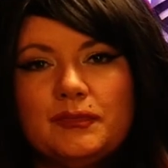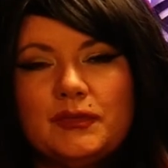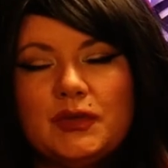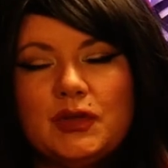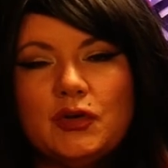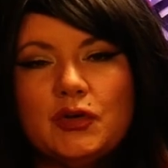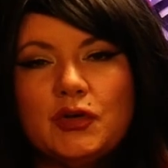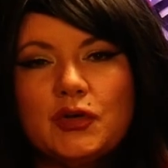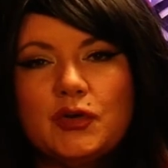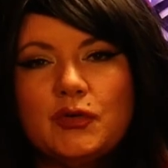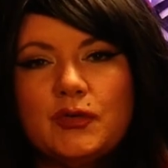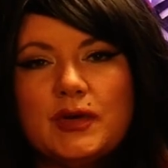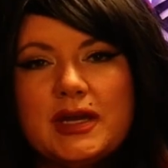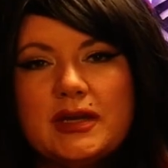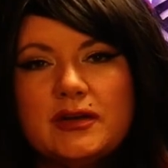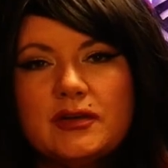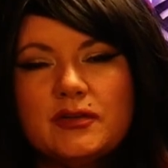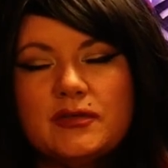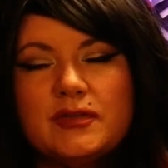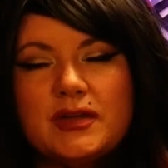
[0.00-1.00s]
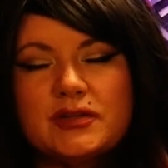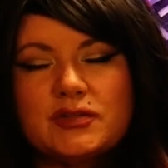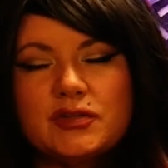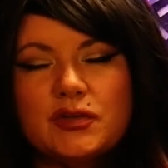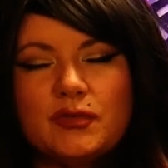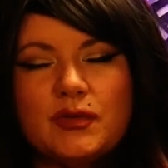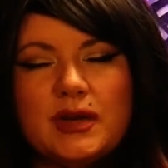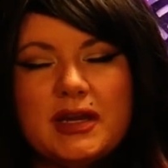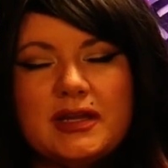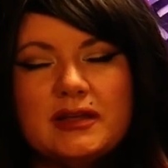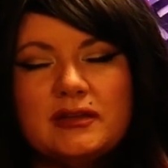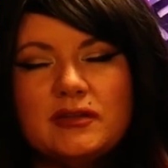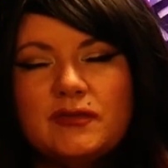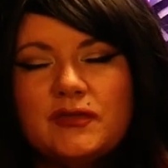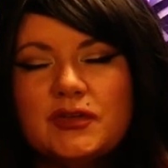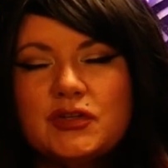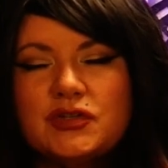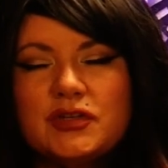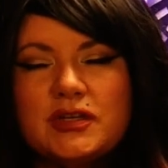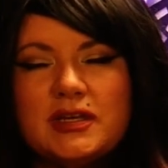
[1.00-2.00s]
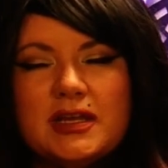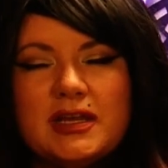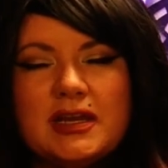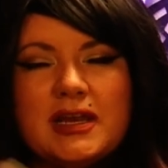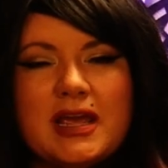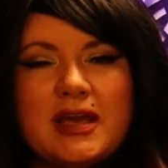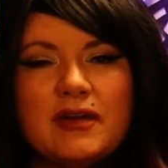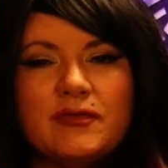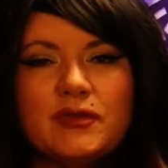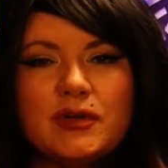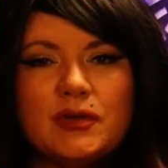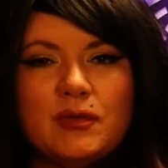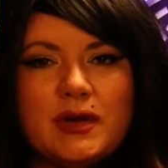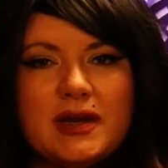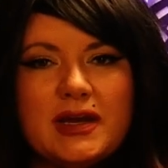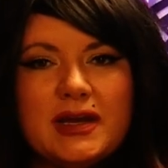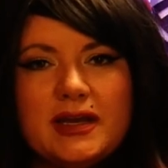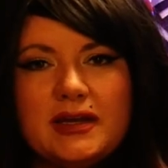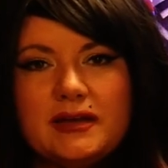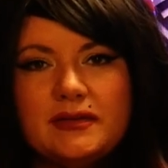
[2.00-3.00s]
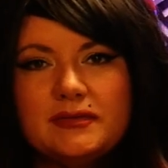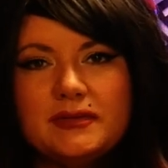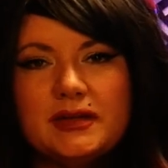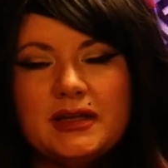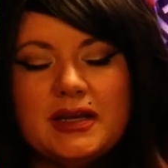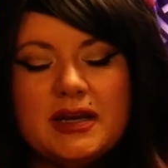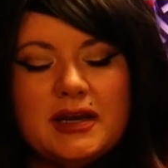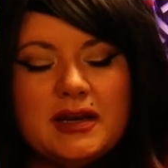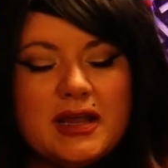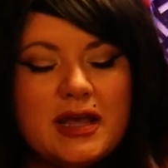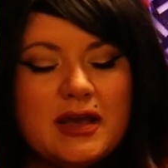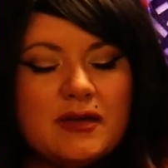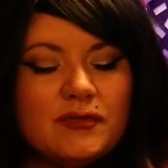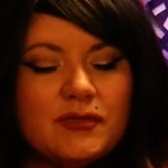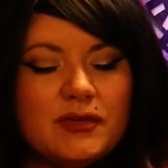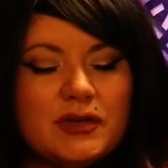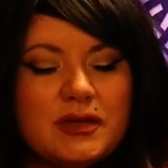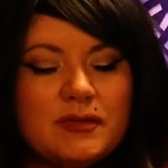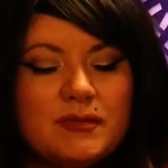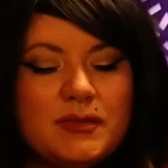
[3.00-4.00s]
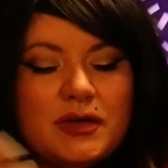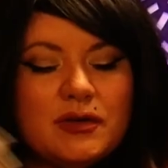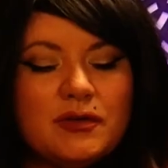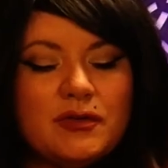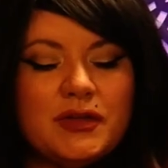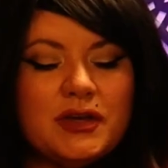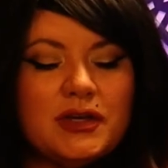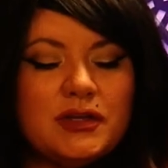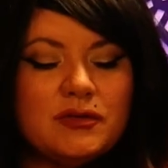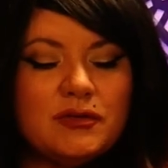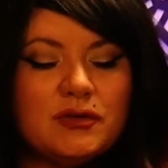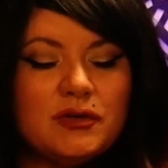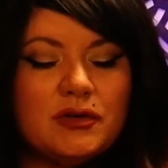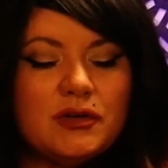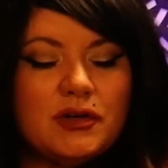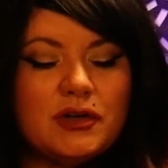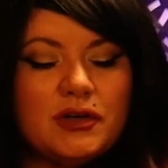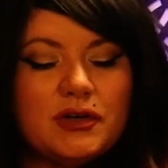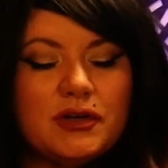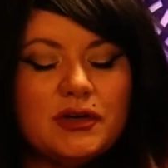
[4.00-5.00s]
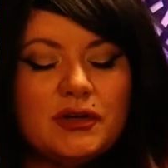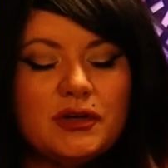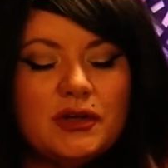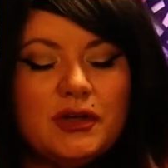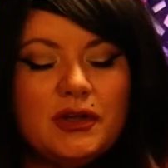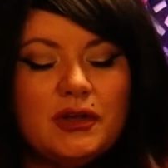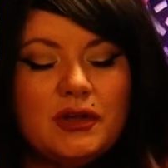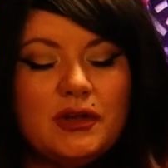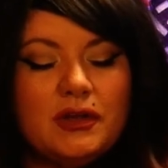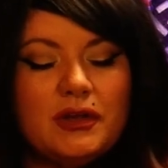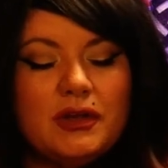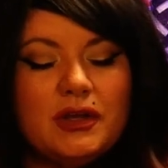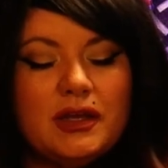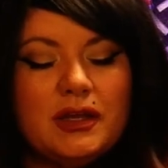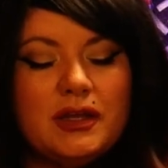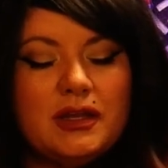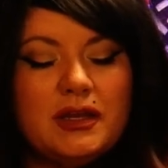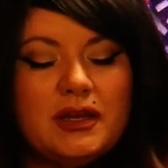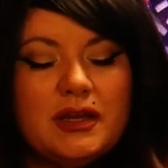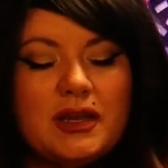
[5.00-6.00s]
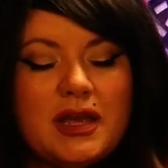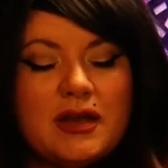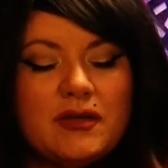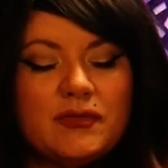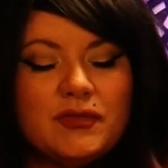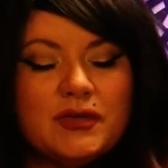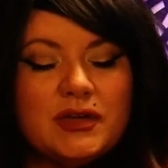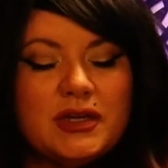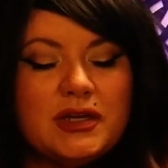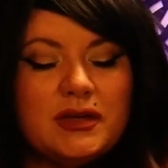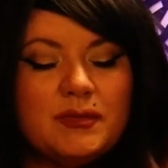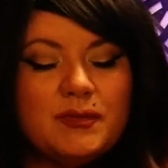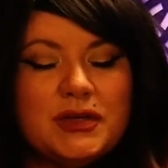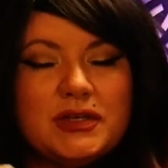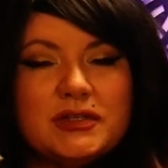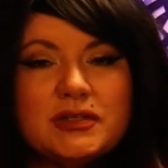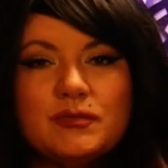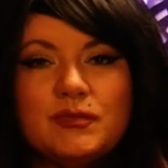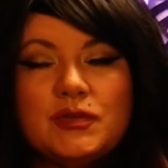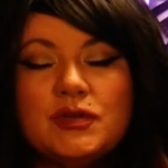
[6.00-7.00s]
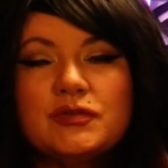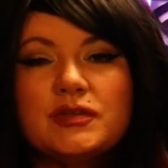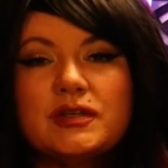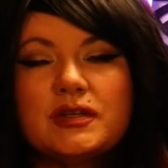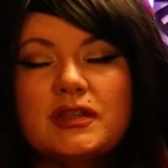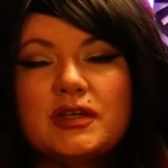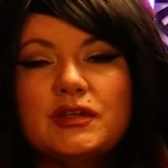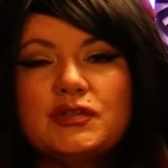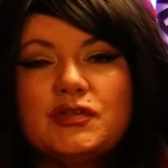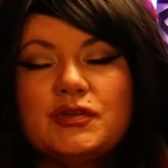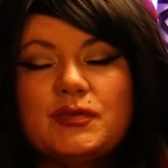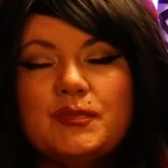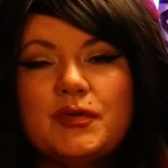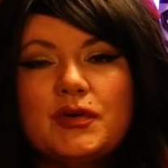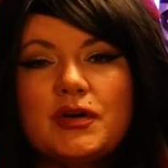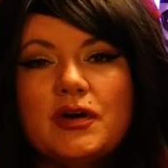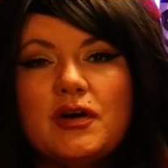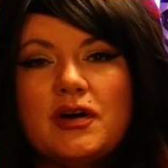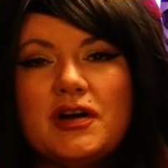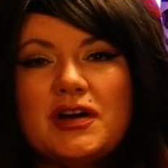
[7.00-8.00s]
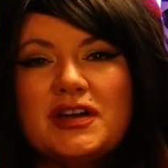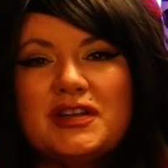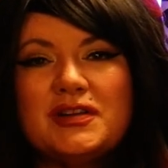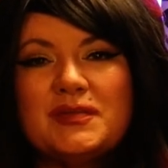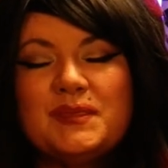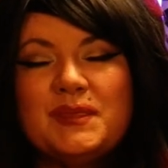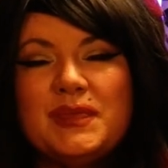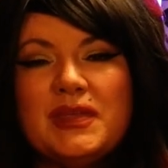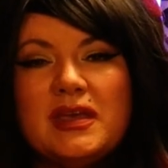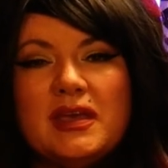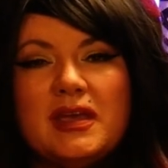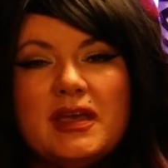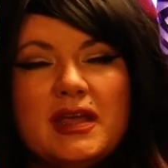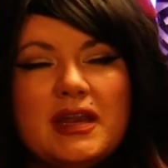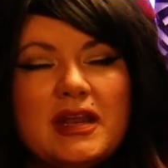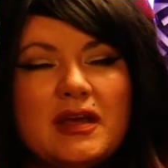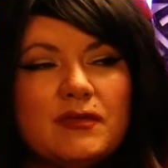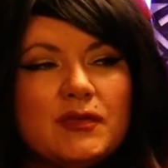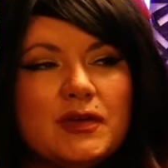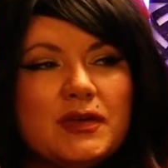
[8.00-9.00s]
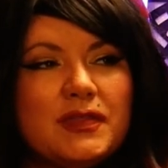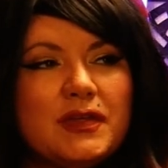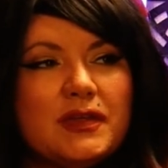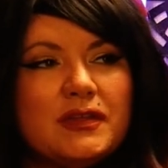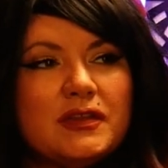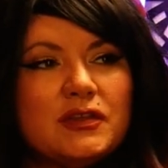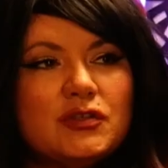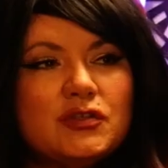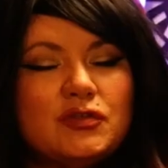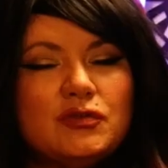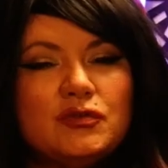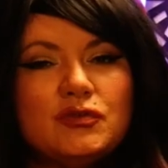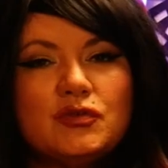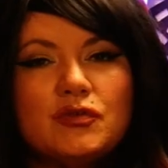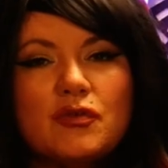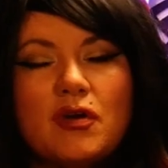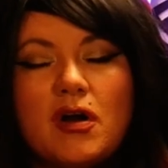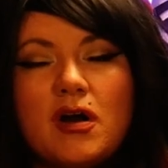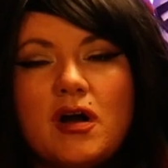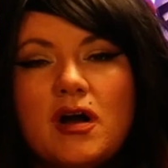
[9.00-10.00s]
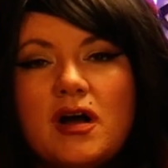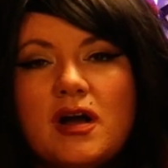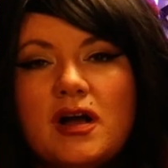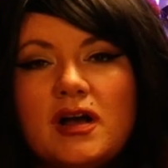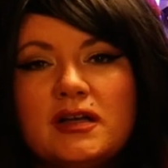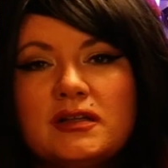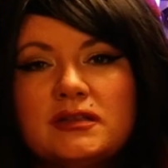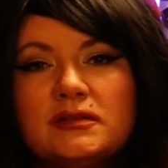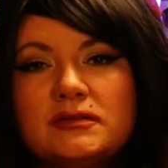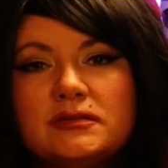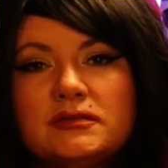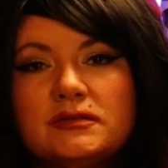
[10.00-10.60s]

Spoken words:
You're a creator that's creating the vision in every way, in every meal that you cook, in every piece of music that you put on, in everything that you draw,